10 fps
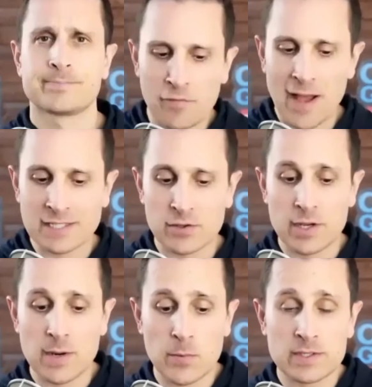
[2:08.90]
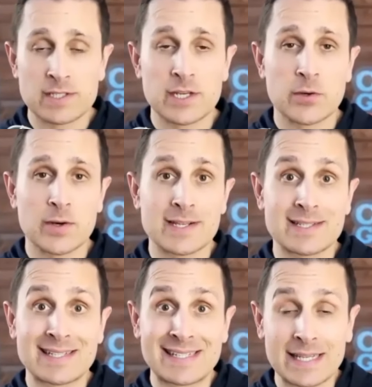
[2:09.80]
real fast so the number one secret is
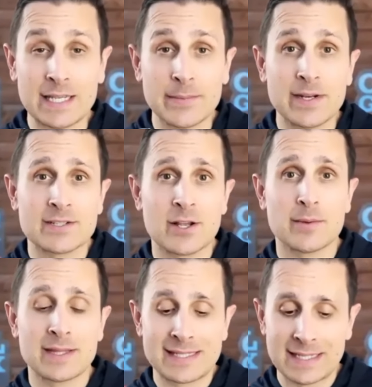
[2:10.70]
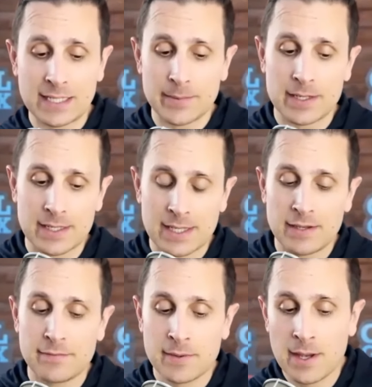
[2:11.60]
the team it is all about the team and a key